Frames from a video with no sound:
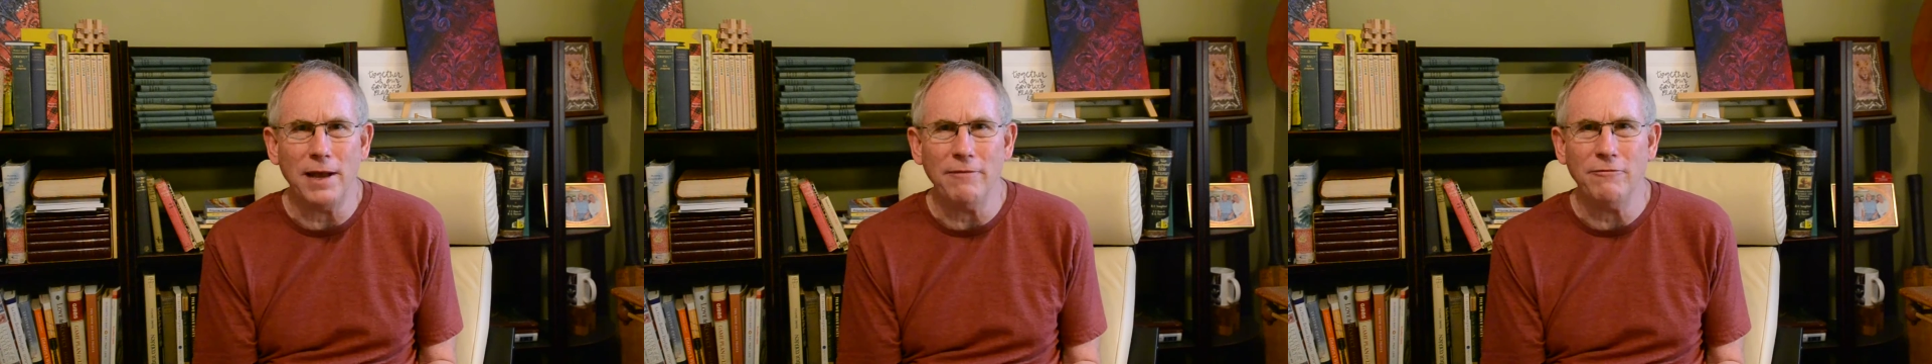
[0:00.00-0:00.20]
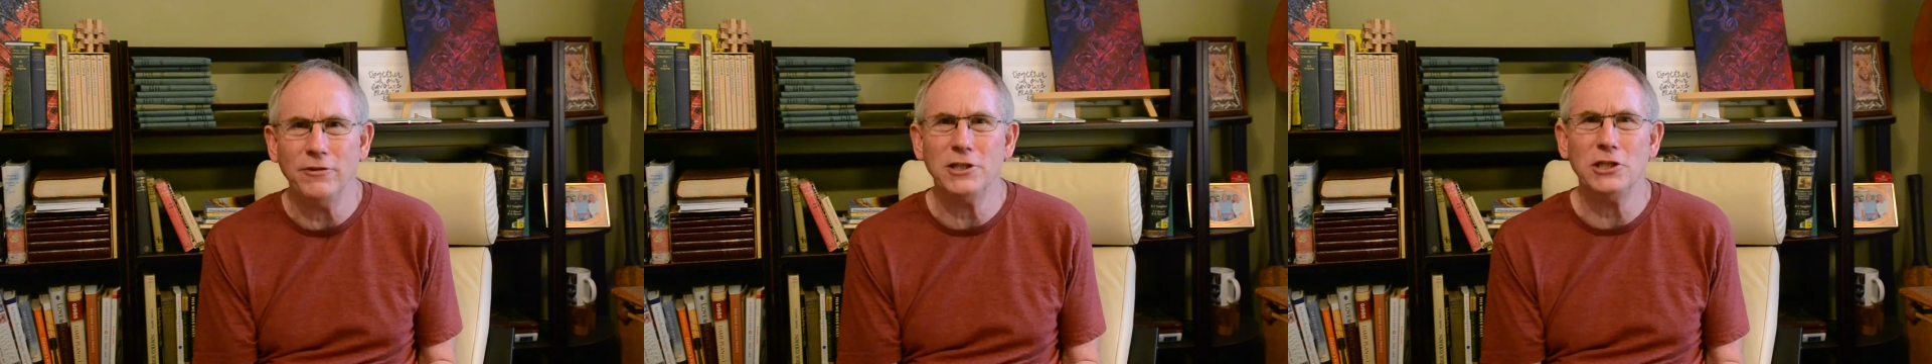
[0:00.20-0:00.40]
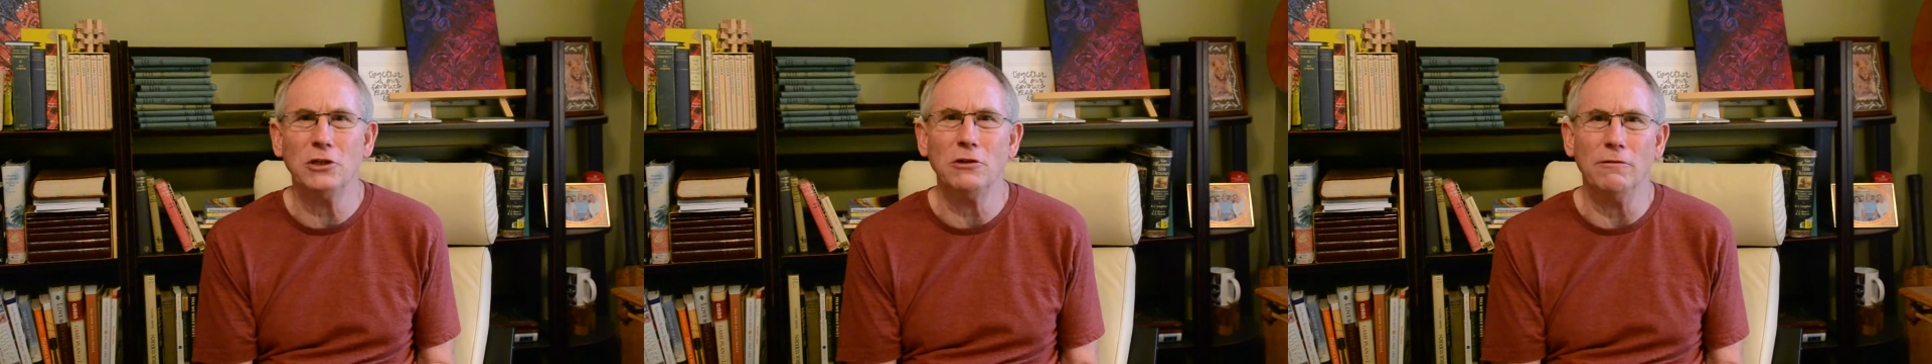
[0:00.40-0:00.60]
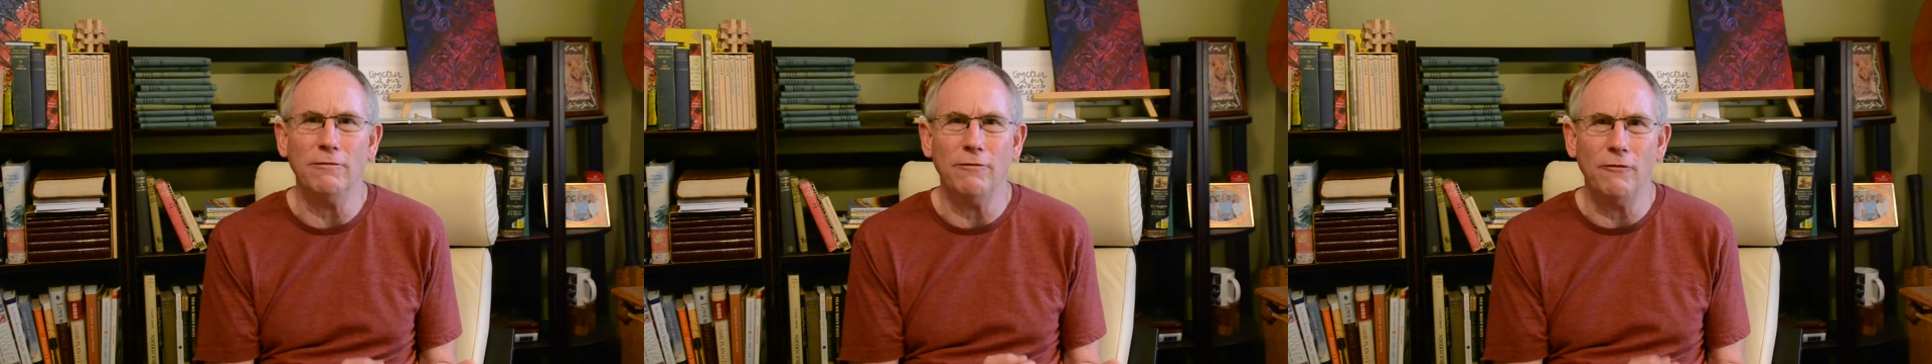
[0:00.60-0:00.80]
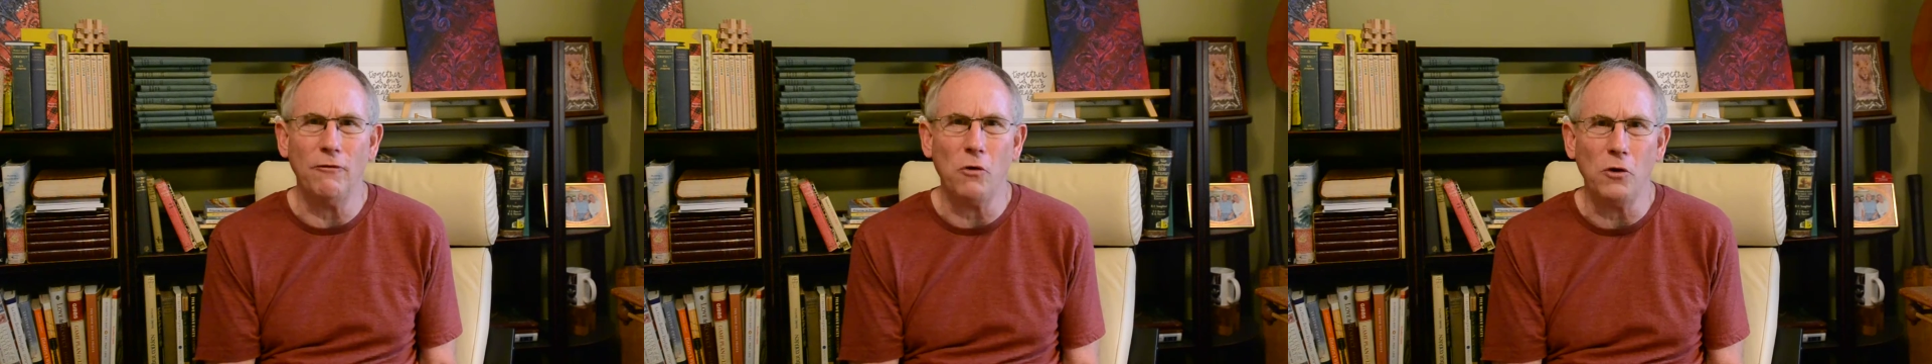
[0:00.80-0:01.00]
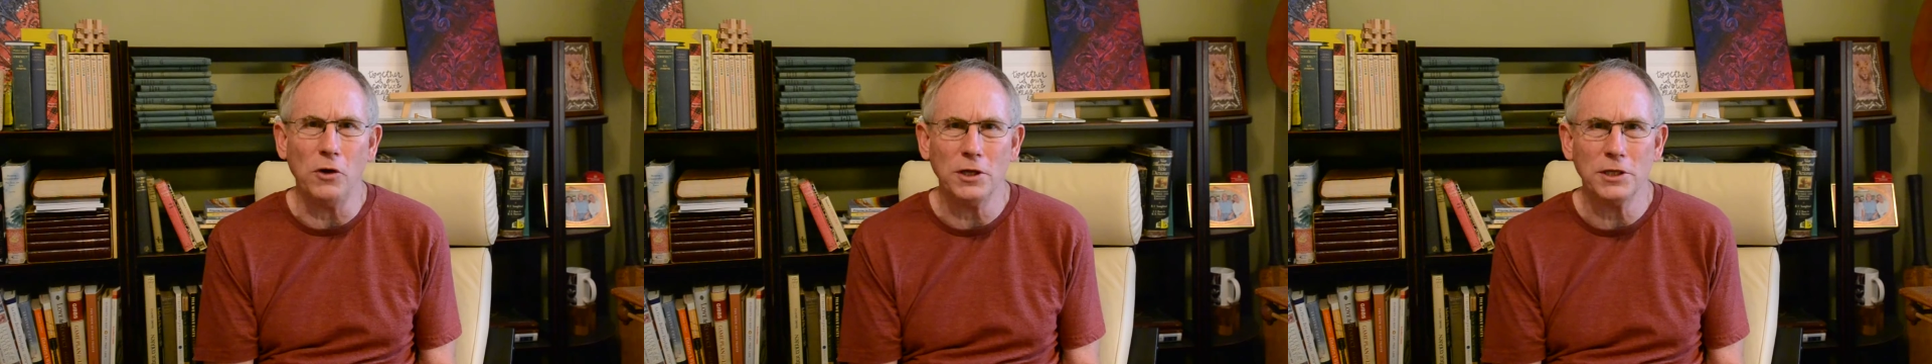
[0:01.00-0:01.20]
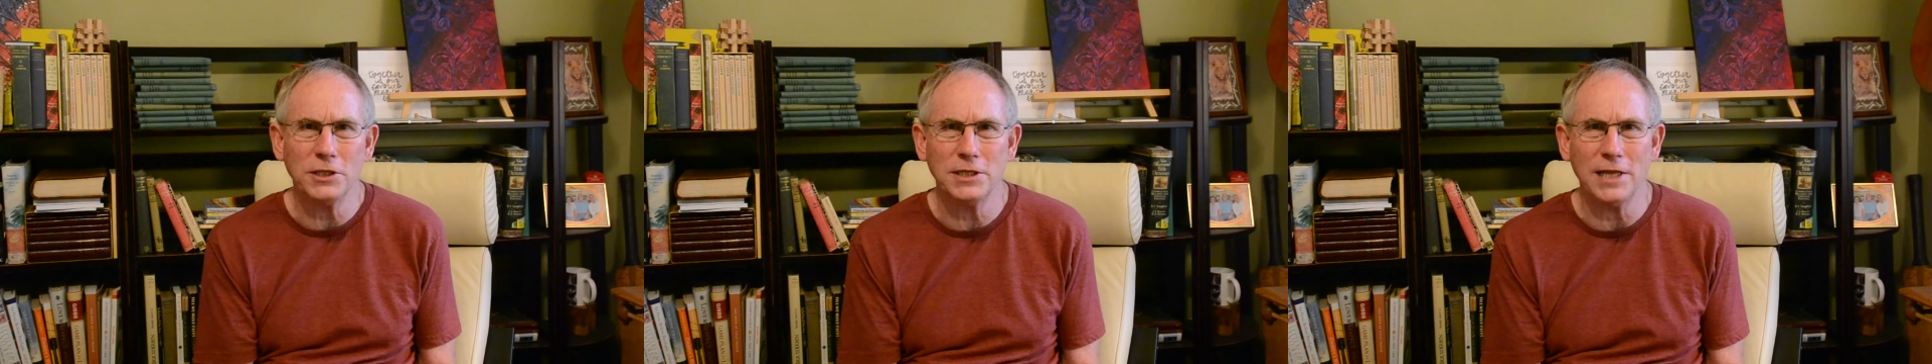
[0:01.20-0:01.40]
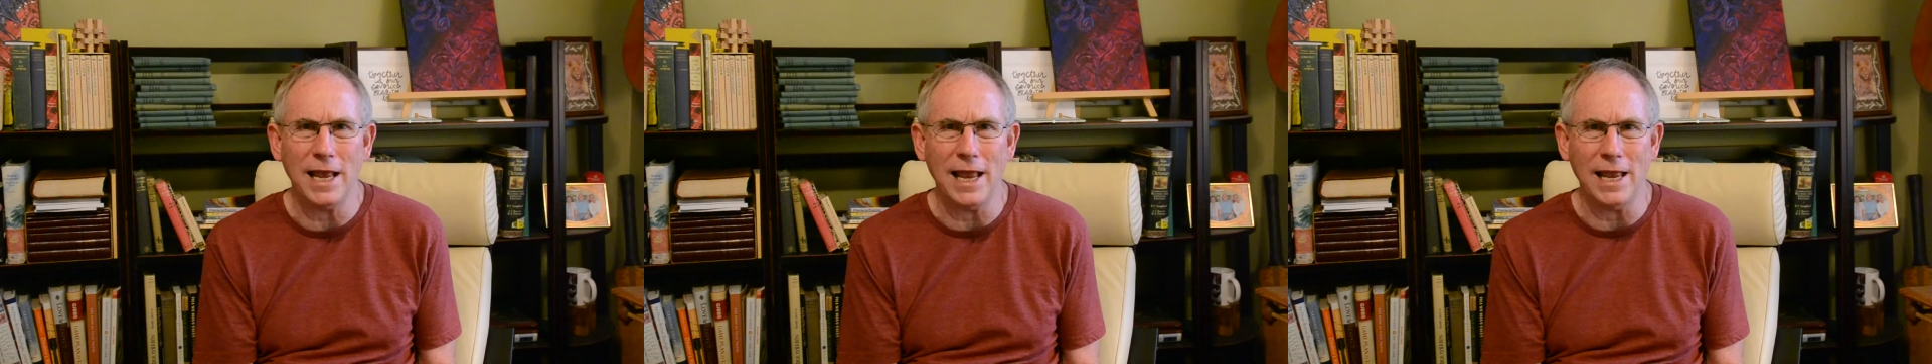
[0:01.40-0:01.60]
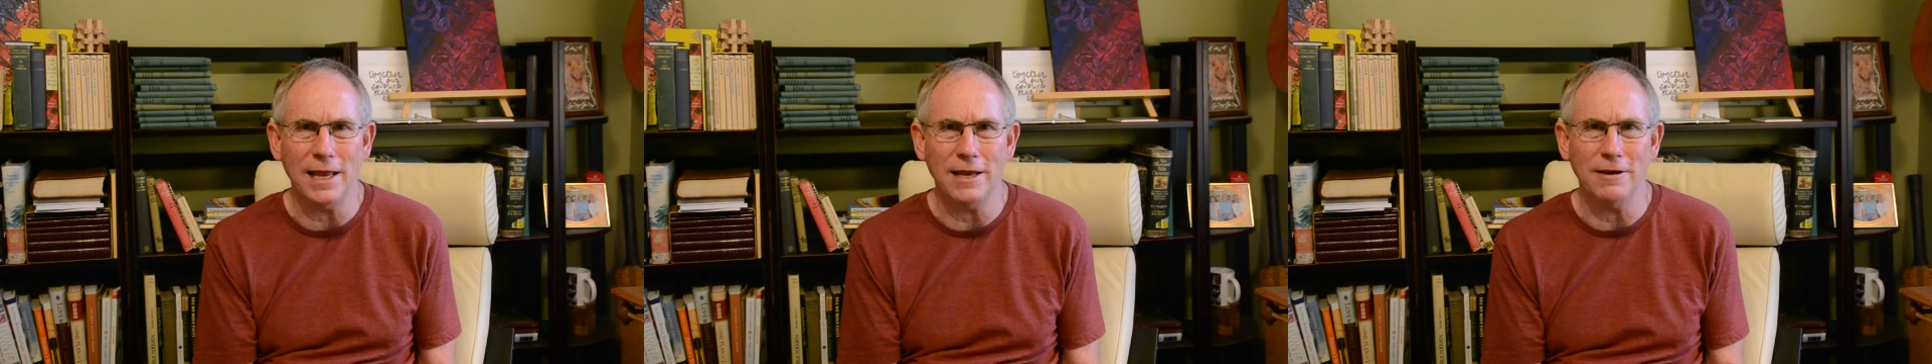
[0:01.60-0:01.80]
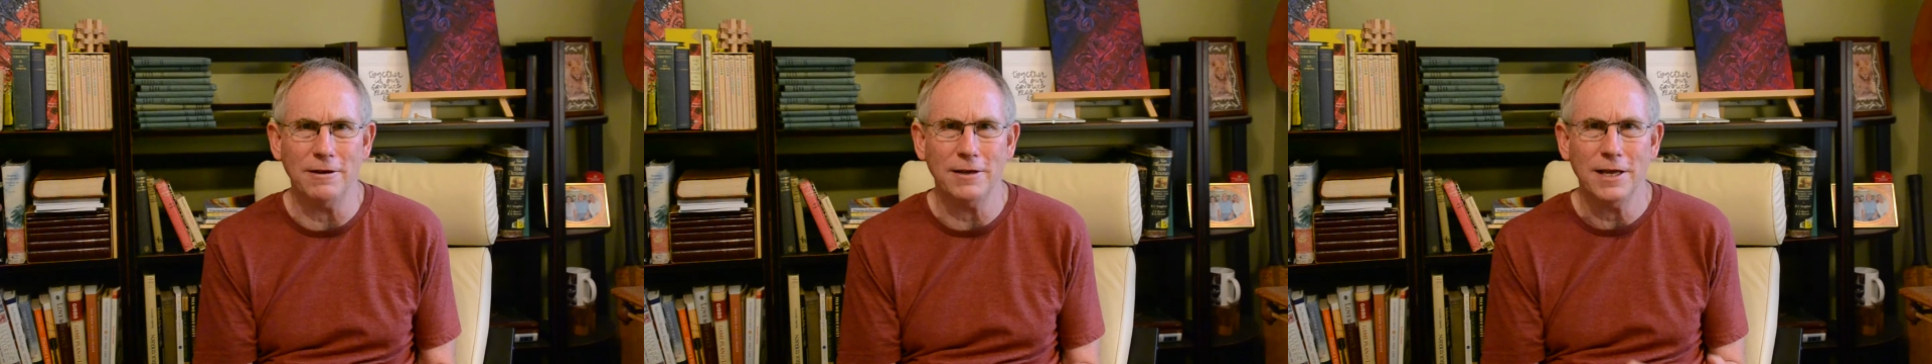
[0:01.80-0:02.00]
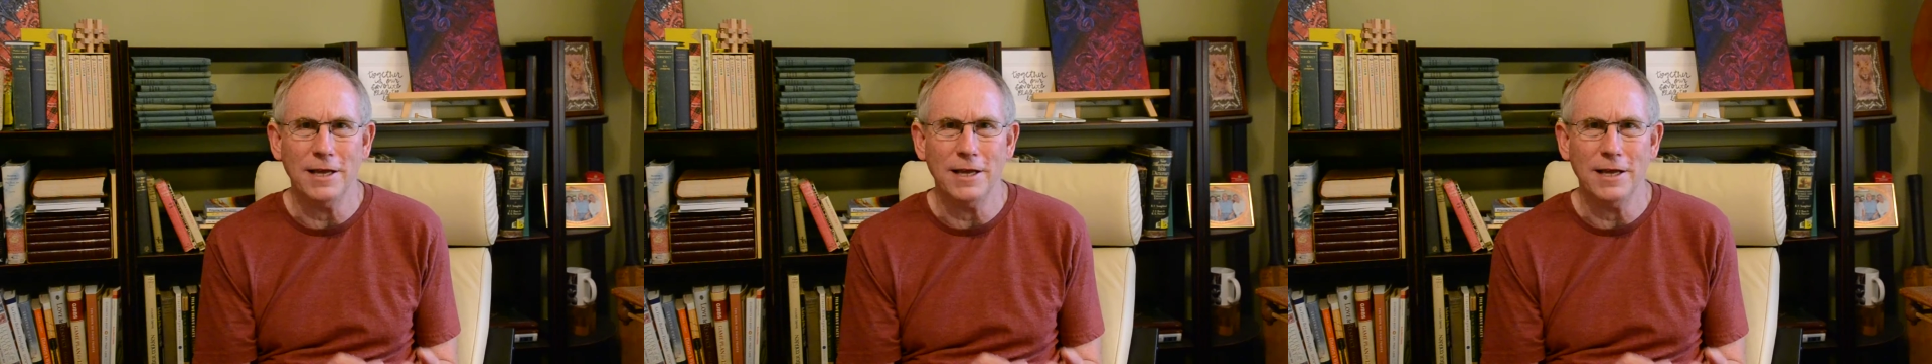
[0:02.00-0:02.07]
physical force and